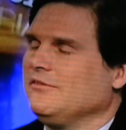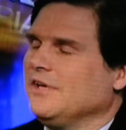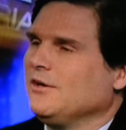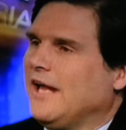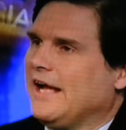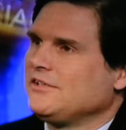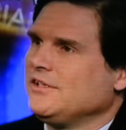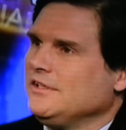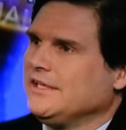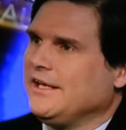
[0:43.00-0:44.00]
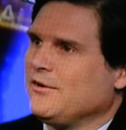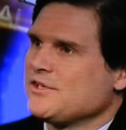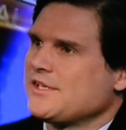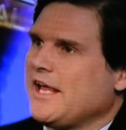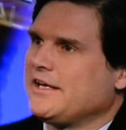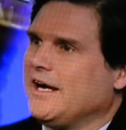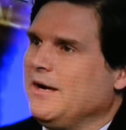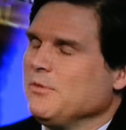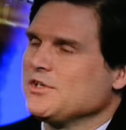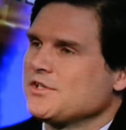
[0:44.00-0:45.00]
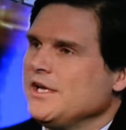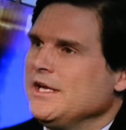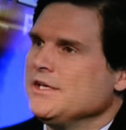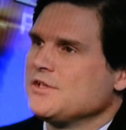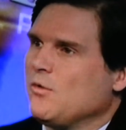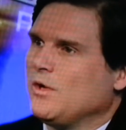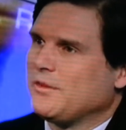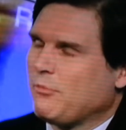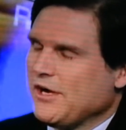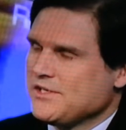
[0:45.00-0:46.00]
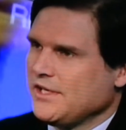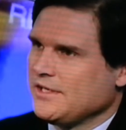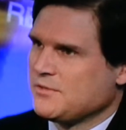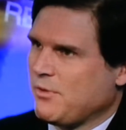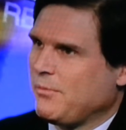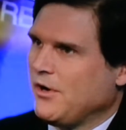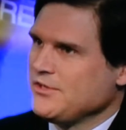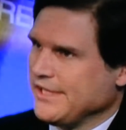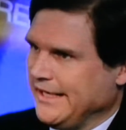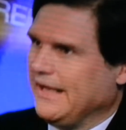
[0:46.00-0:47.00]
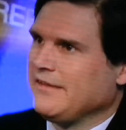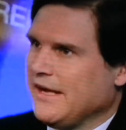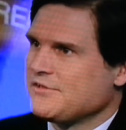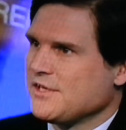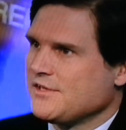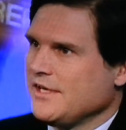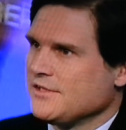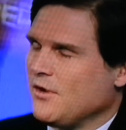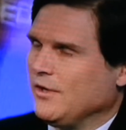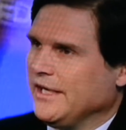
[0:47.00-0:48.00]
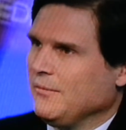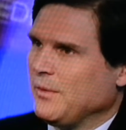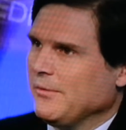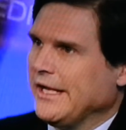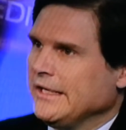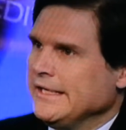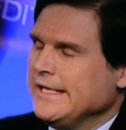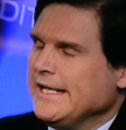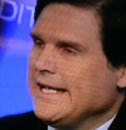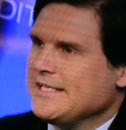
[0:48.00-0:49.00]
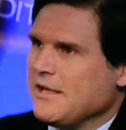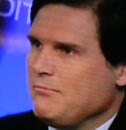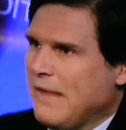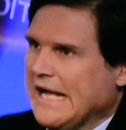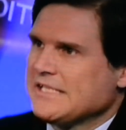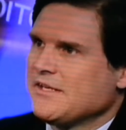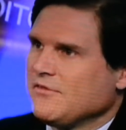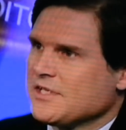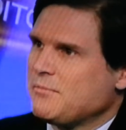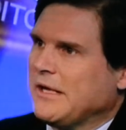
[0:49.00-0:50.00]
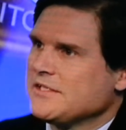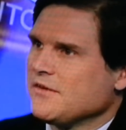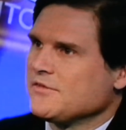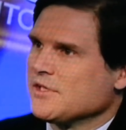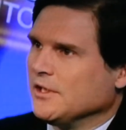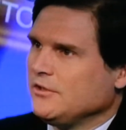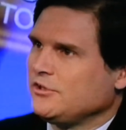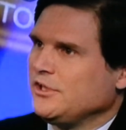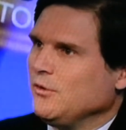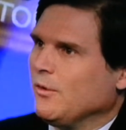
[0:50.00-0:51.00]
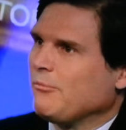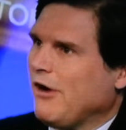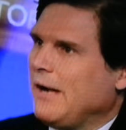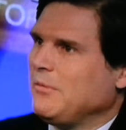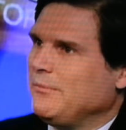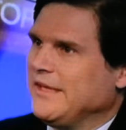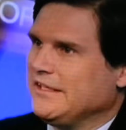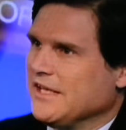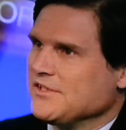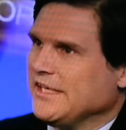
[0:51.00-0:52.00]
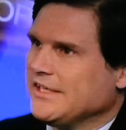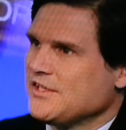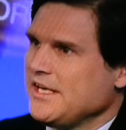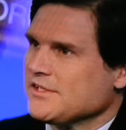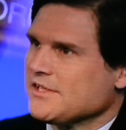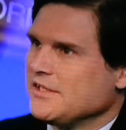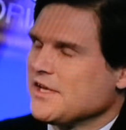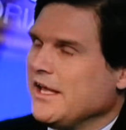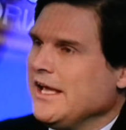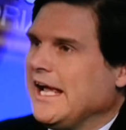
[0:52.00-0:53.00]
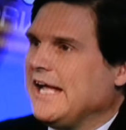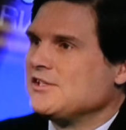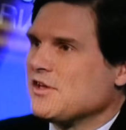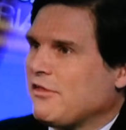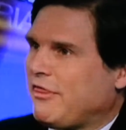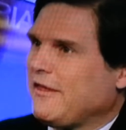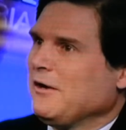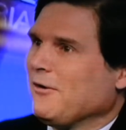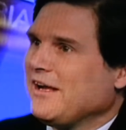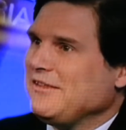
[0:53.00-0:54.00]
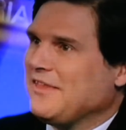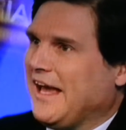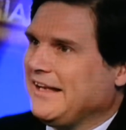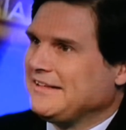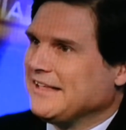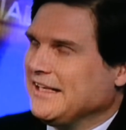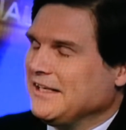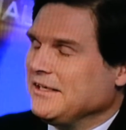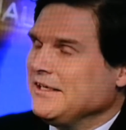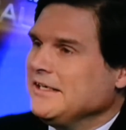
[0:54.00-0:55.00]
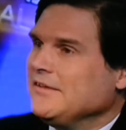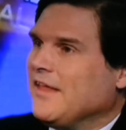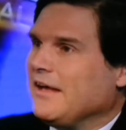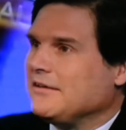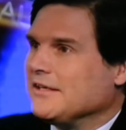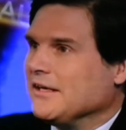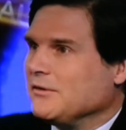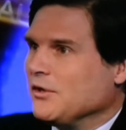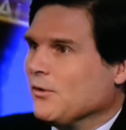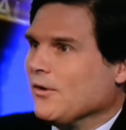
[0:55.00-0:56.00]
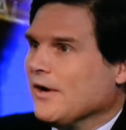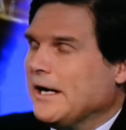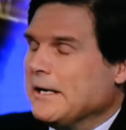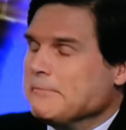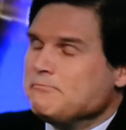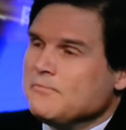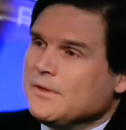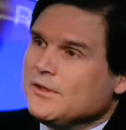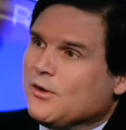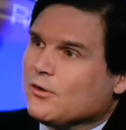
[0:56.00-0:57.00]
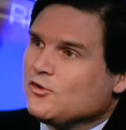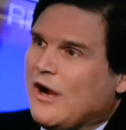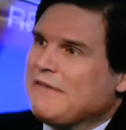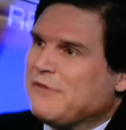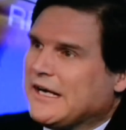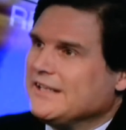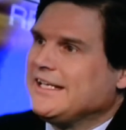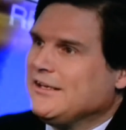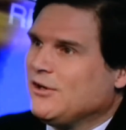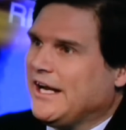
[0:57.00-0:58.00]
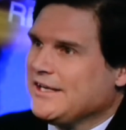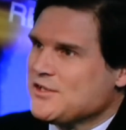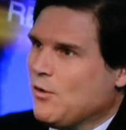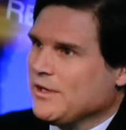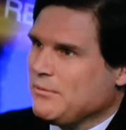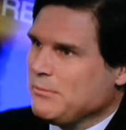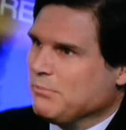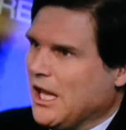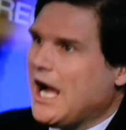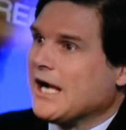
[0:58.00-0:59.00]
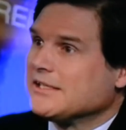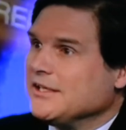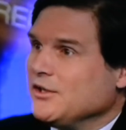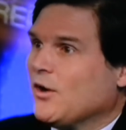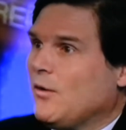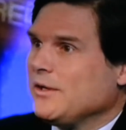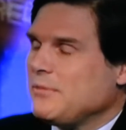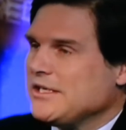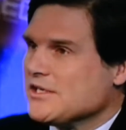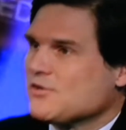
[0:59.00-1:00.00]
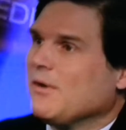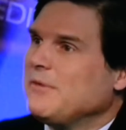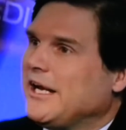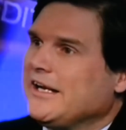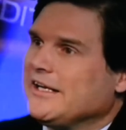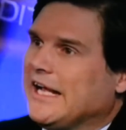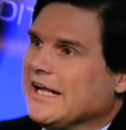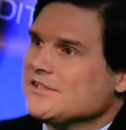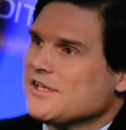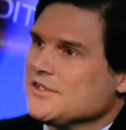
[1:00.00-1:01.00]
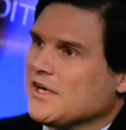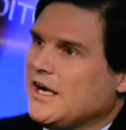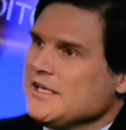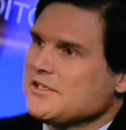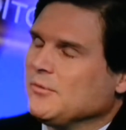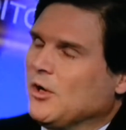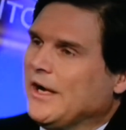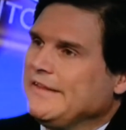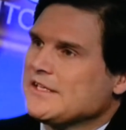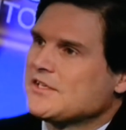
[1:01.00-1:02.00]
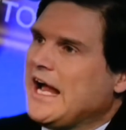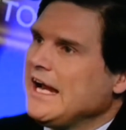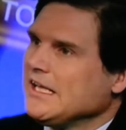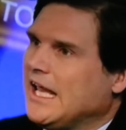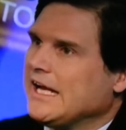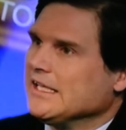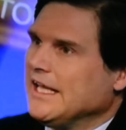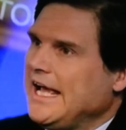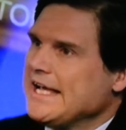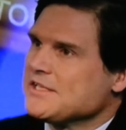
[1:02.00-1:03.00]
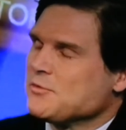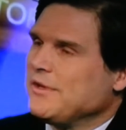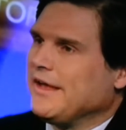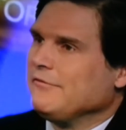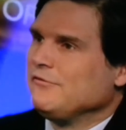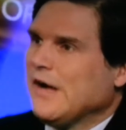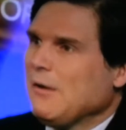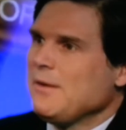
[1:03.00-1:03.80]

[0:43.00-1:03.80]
of international and interstate commerce. So, what the president is proposing and now the FCC is going to implement is a massive, expensive solution to a problem that doesn't exist. It's a, it's a theory that, uh, that uh, your uh, your traffic on the internet is going to be blocked and you're going to be discriminated against as a customer. And this got a lot of legs with a very